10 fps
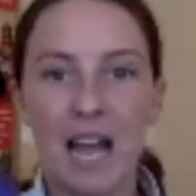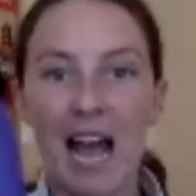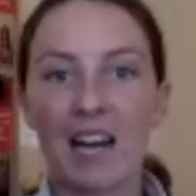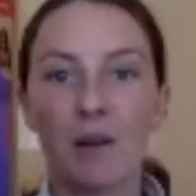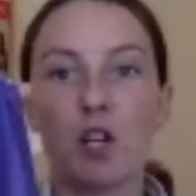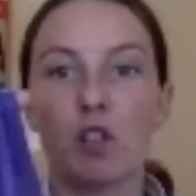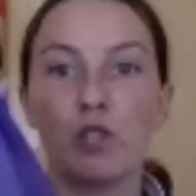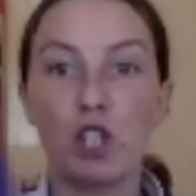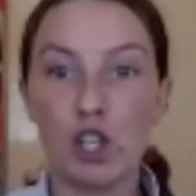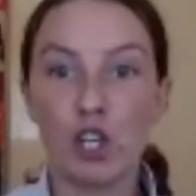and I'm going
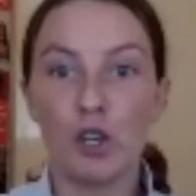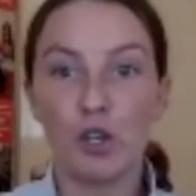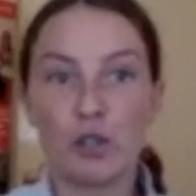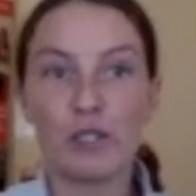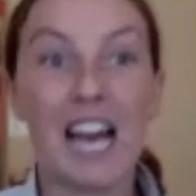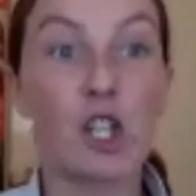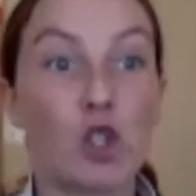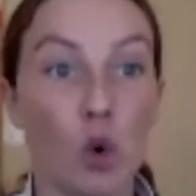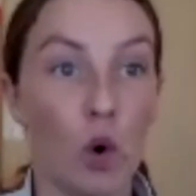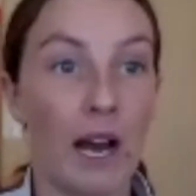to use a
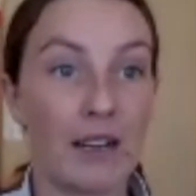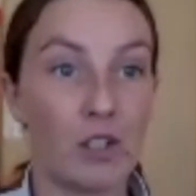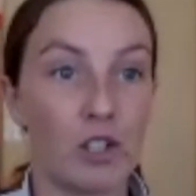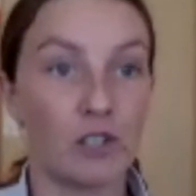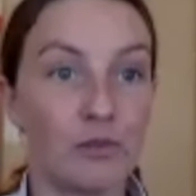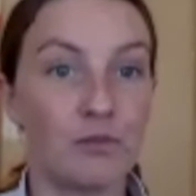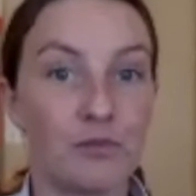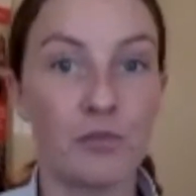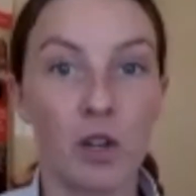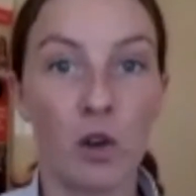door handle.
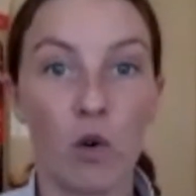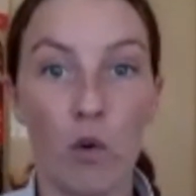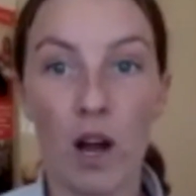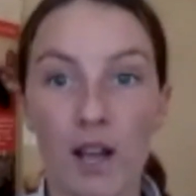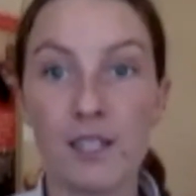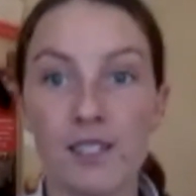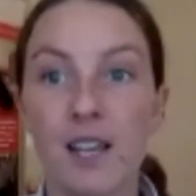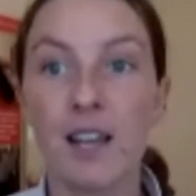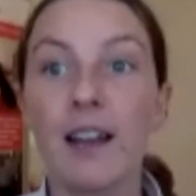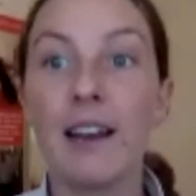All right.
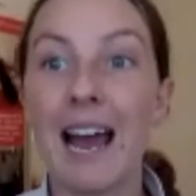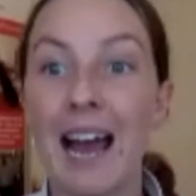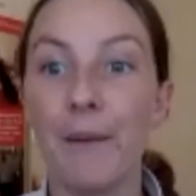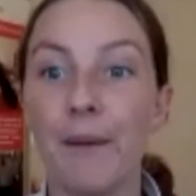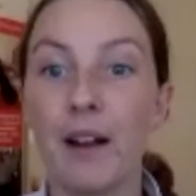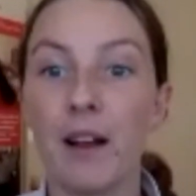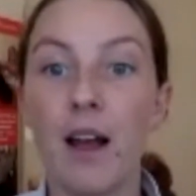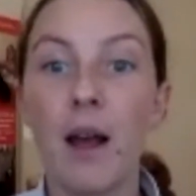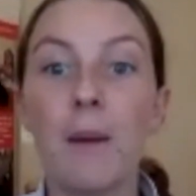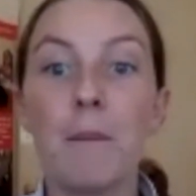Now,
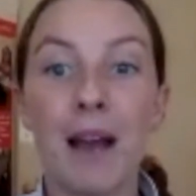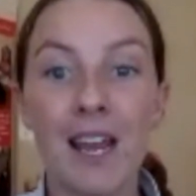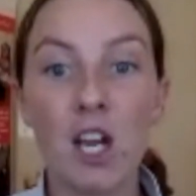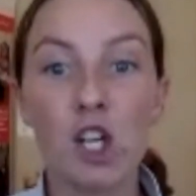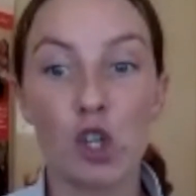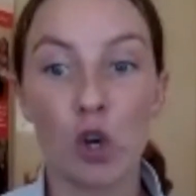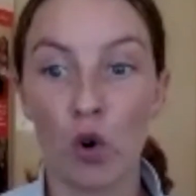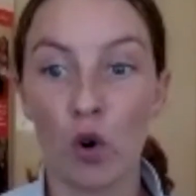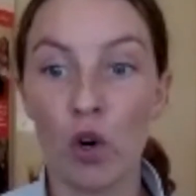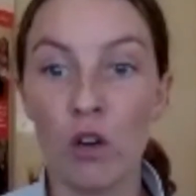make
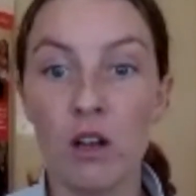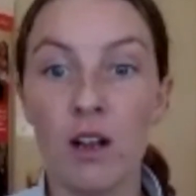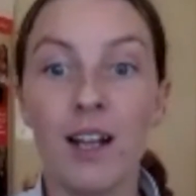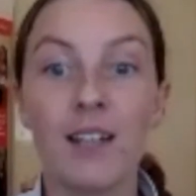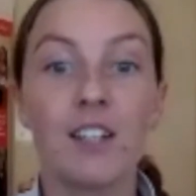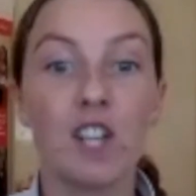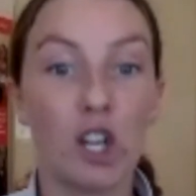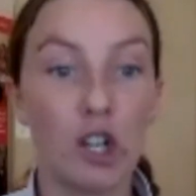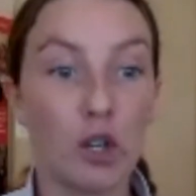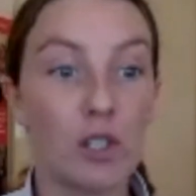sure that you
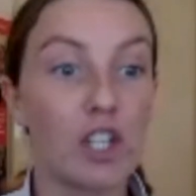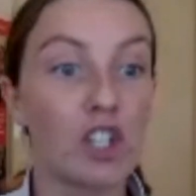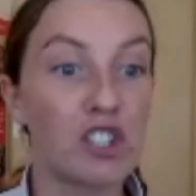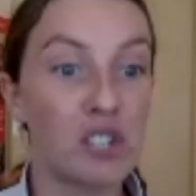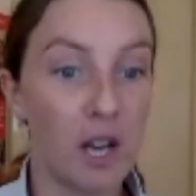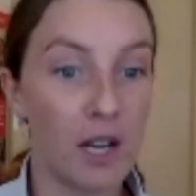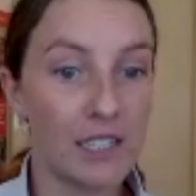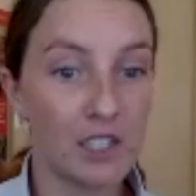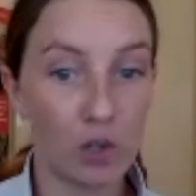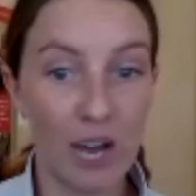use a
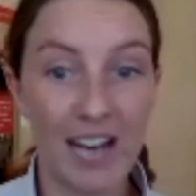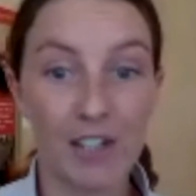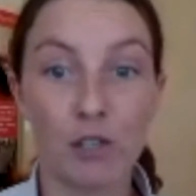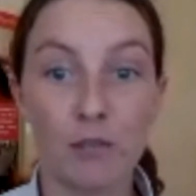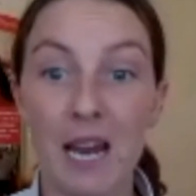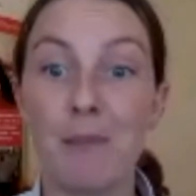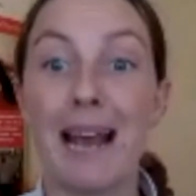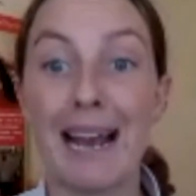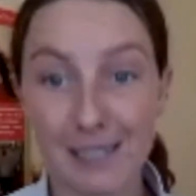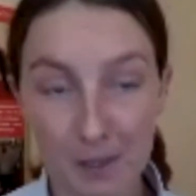sturdy door handle. Maybe
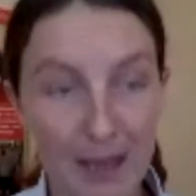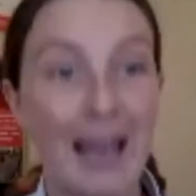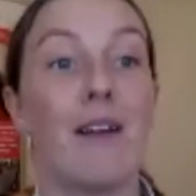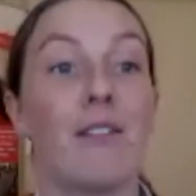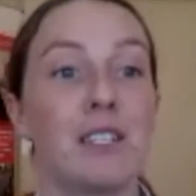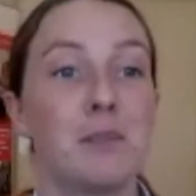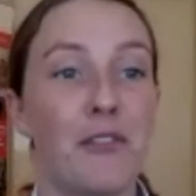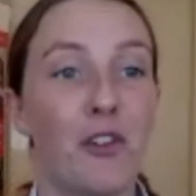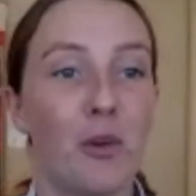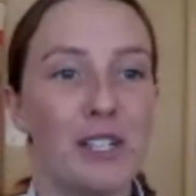ask parents
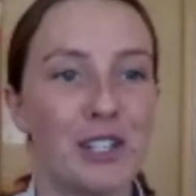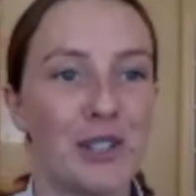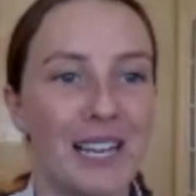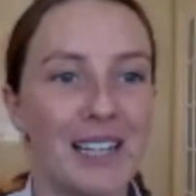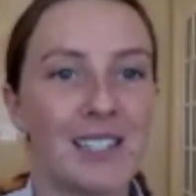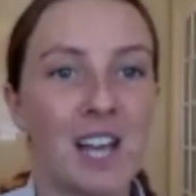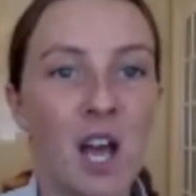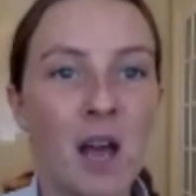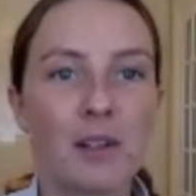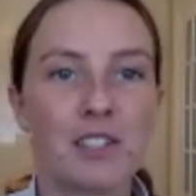before we do this
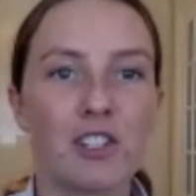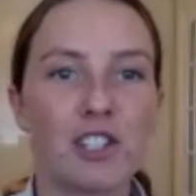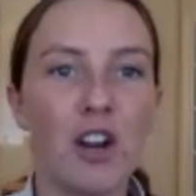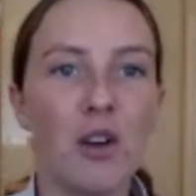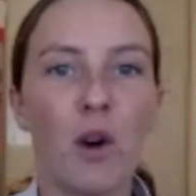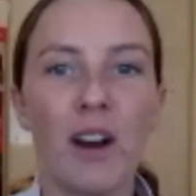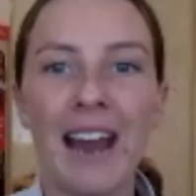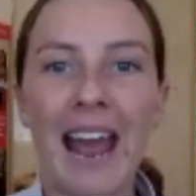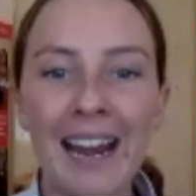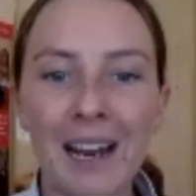because I don't want
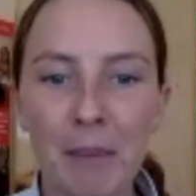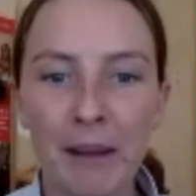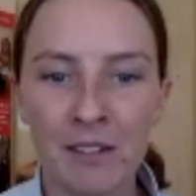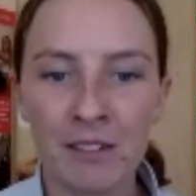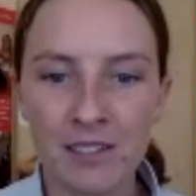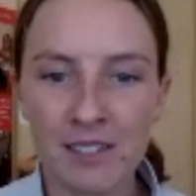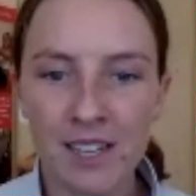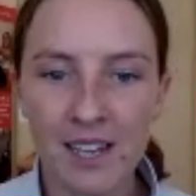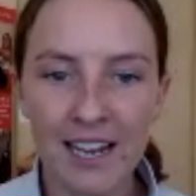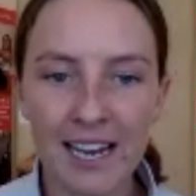any bills
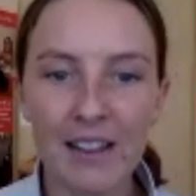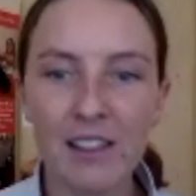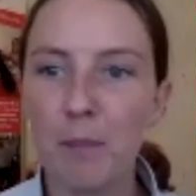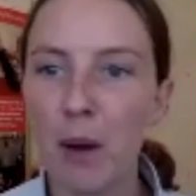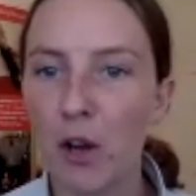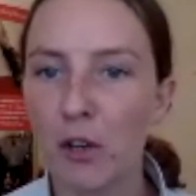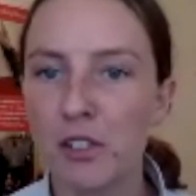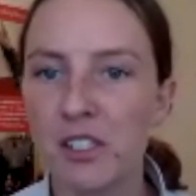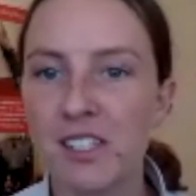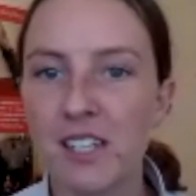in the
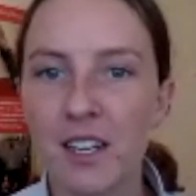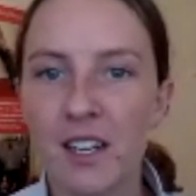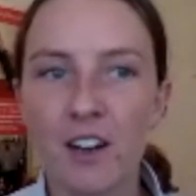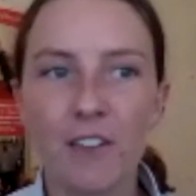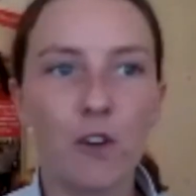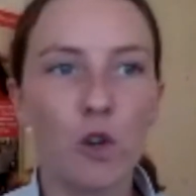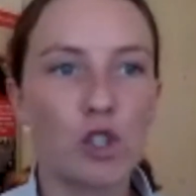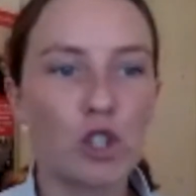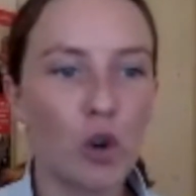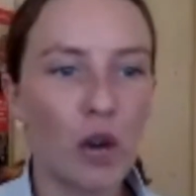post for
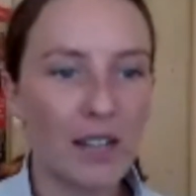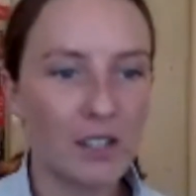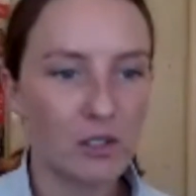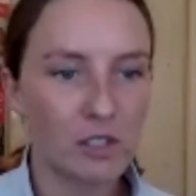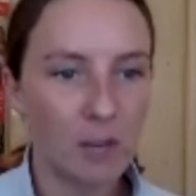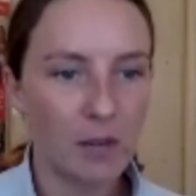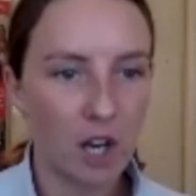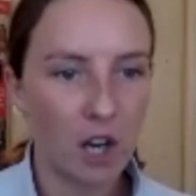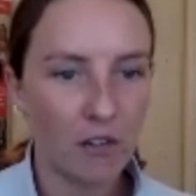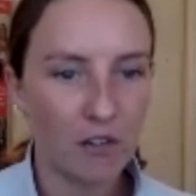door handles coming
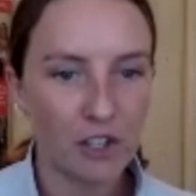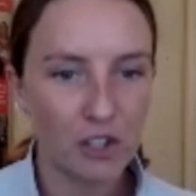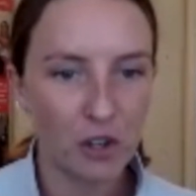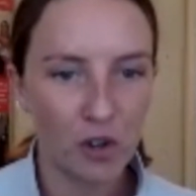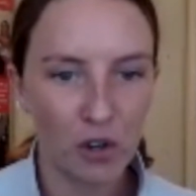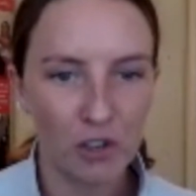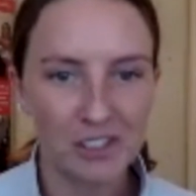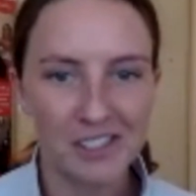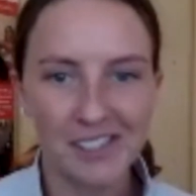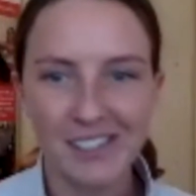off the
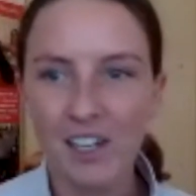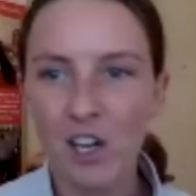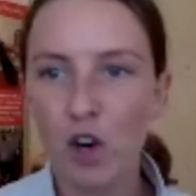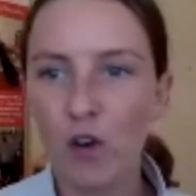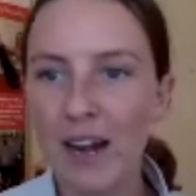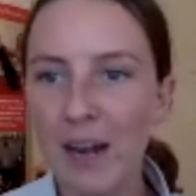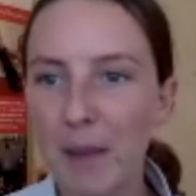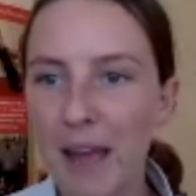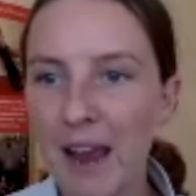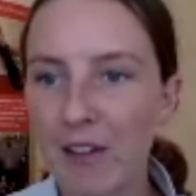doors or any
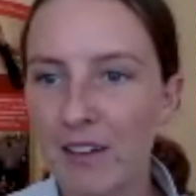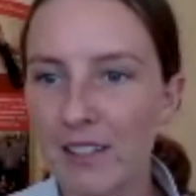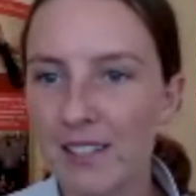parents